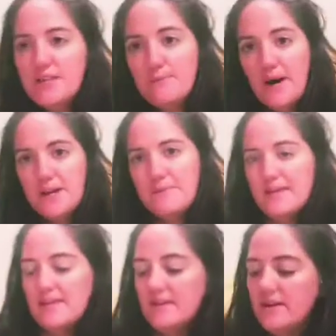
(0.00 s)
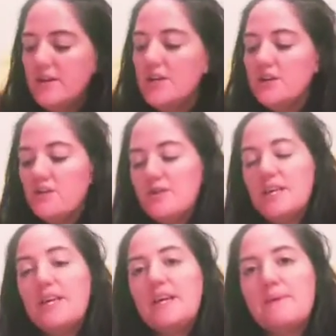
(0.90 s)
your Pada Bandha, you're
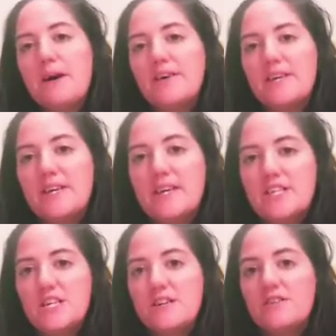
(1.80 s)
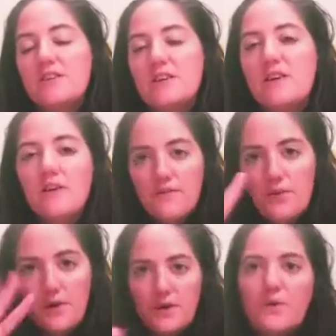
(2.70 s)
thinking about engaging into the
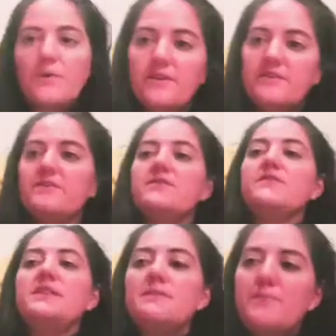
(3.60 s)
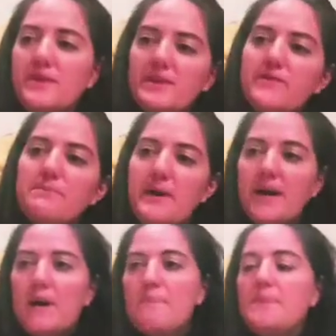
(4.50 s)
4 corners of your feet. Bring the foot
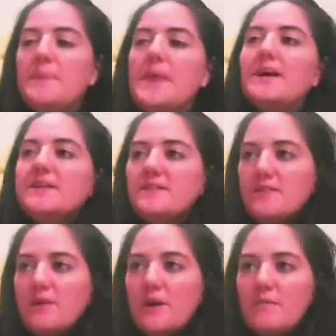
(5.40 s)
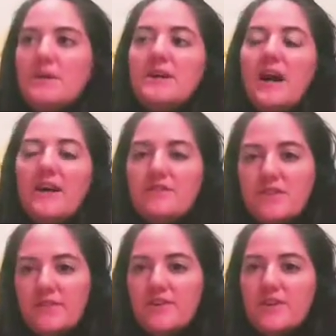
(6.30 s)
back up. So that would be on either
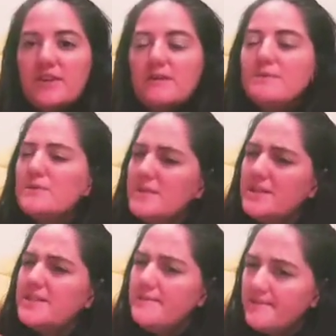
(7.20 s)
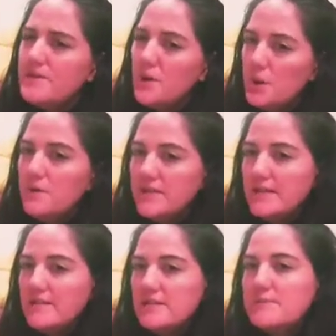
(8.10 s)
side of your heel, but really the whole
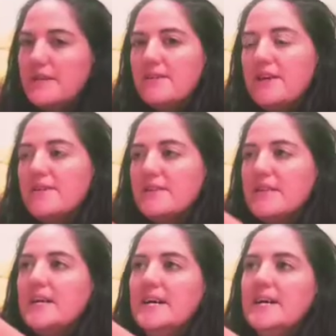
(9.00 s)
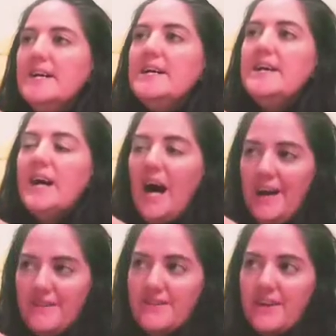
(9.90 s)
heel should be grounded.
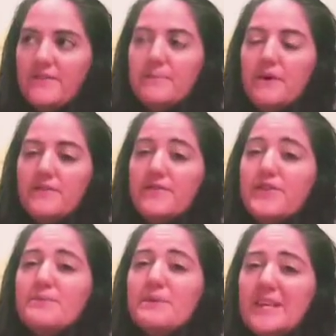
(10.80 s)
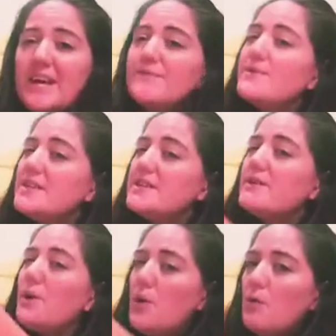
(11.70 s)
Either side of the ball of your foot, but again, really
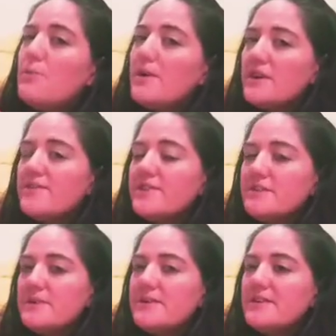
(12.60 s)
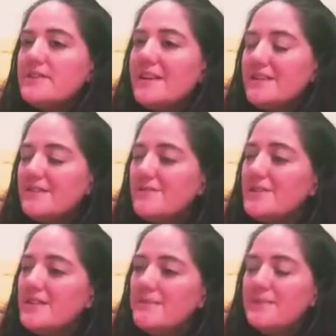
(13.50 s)
your whole ball of your foot should be grounded, and really the